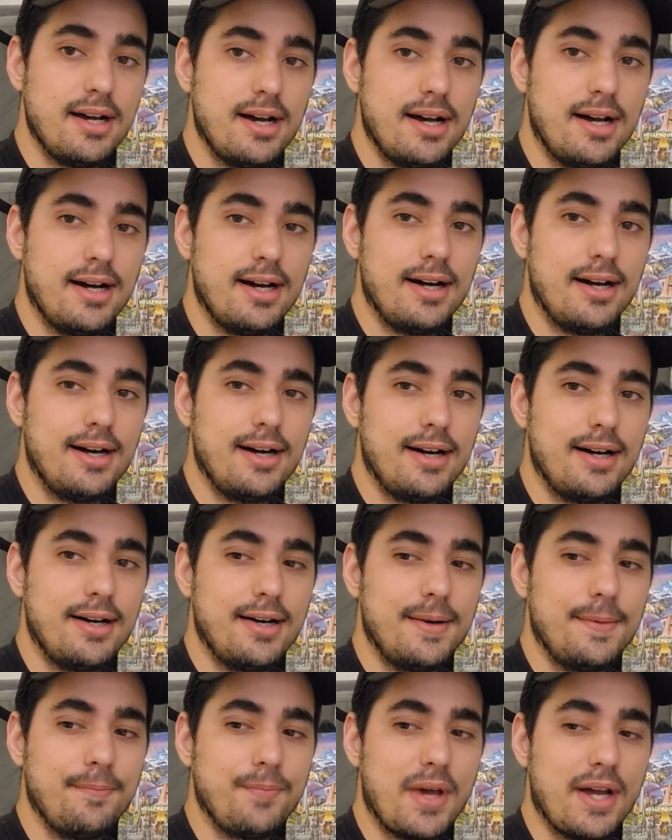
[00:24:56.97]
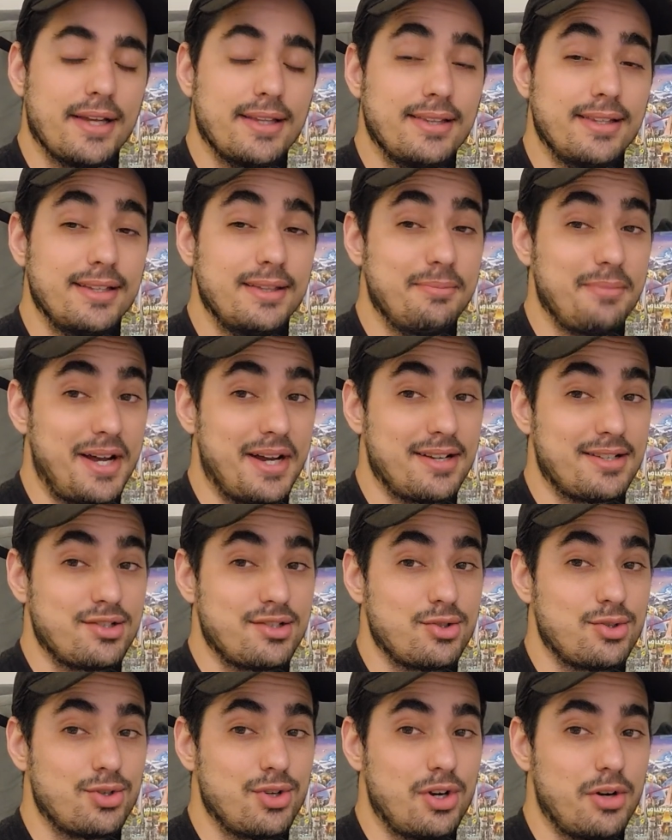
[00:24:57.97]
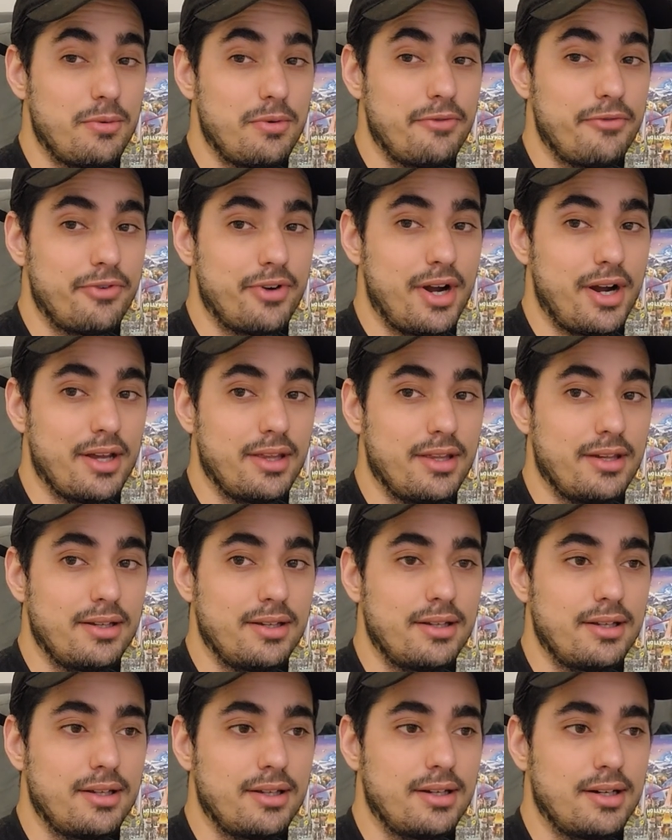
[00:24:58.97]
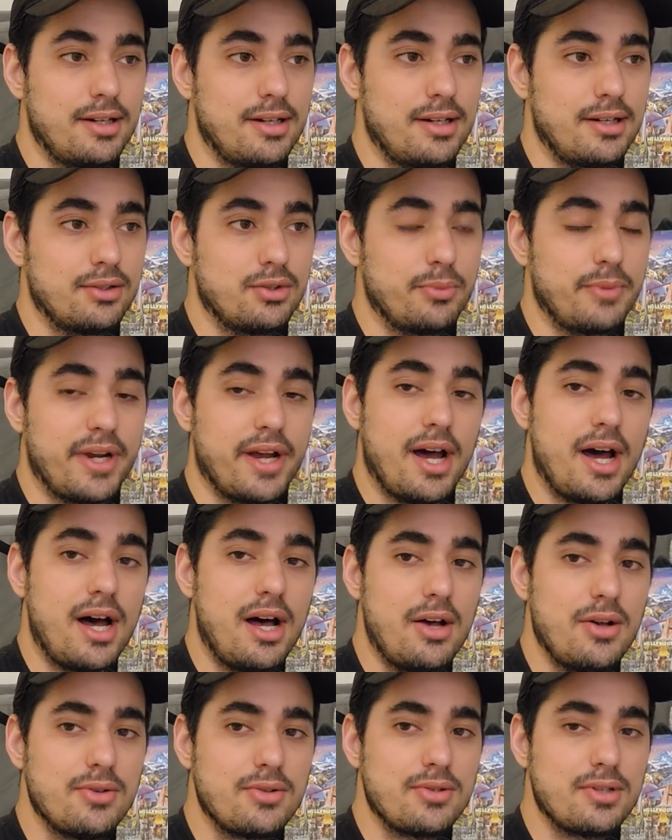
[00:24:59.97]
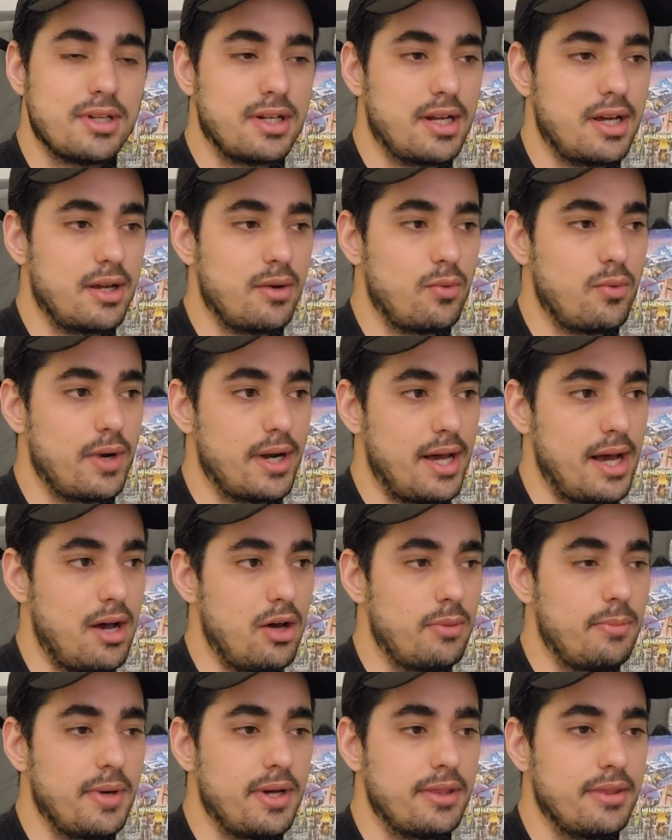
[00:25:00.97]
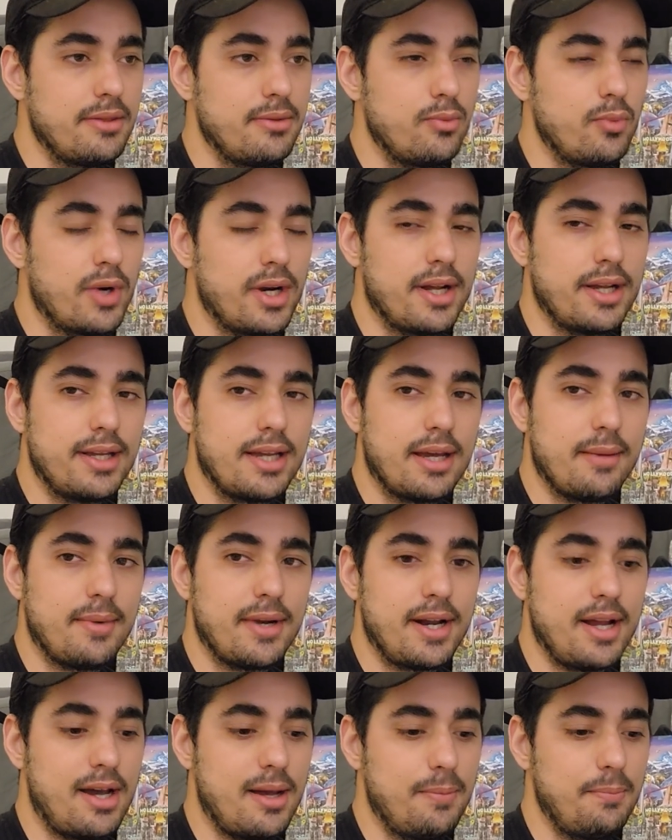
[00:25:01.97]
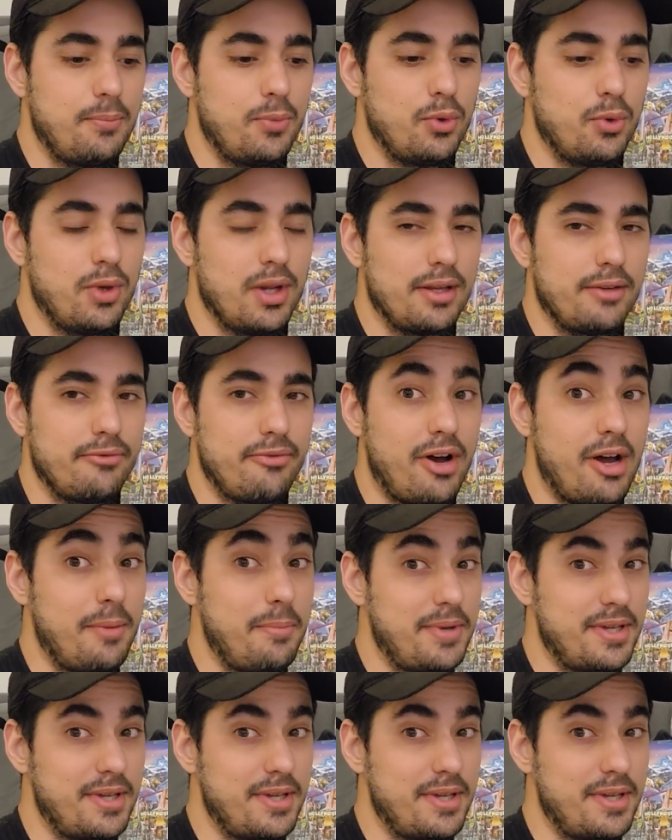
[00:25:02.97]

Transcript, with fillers: Uh, I did manage to come on Friday uh, to my house and I went out but when I came and I put like five